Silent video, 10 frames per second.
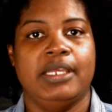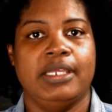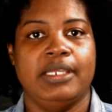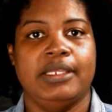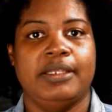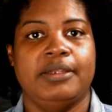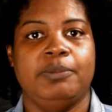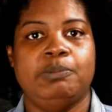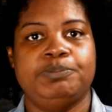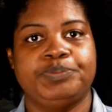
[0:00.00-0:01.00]

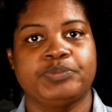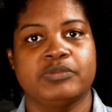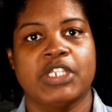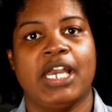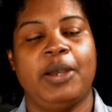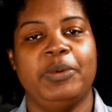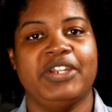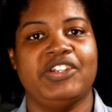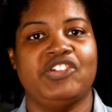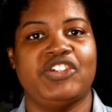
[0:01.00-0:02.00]
And I wanted to